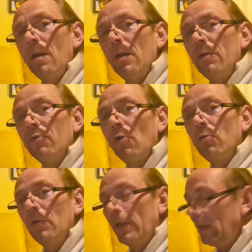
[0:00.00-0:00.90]
is not
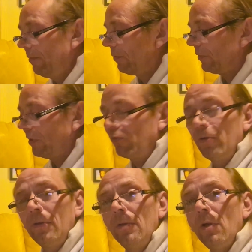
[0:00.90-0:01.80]
only for suction,
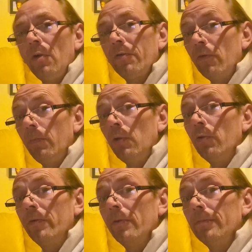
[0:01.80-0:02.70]
it also
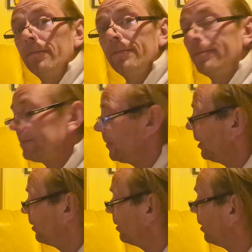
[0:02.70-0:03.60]
blows.
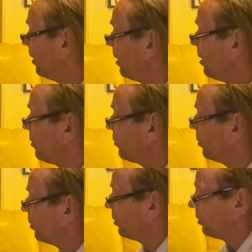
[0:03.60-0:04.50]

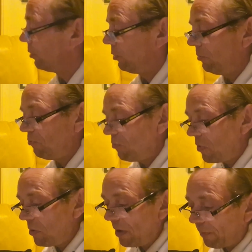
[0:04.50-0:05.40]
So
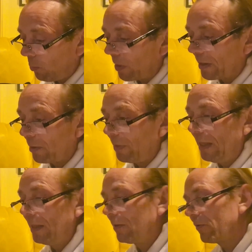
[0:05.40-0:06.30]
if I'm working away
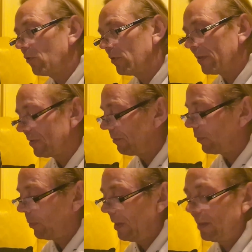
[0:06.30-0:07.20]
and there's sawdust
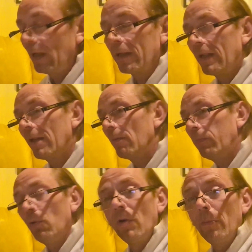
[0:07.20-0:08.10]
everywhere, I can either
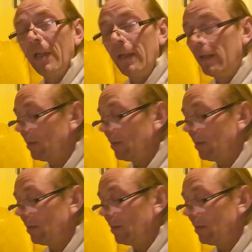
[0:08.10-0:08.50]
blow it away,